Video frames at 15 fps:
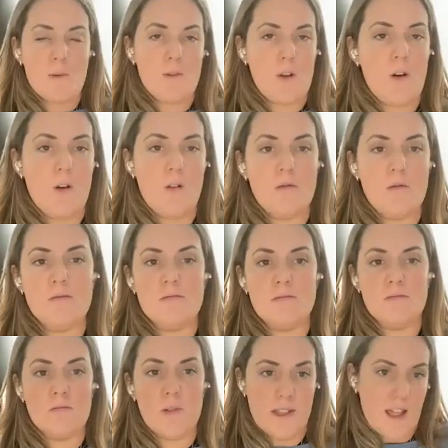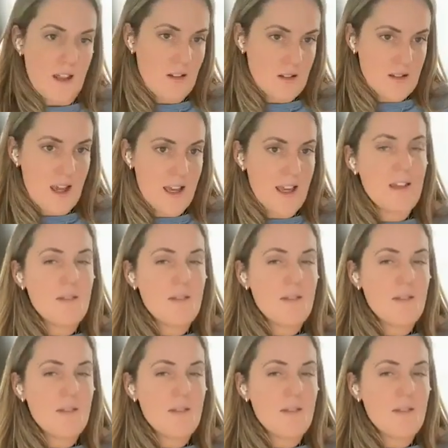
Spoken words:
people know what that looks like.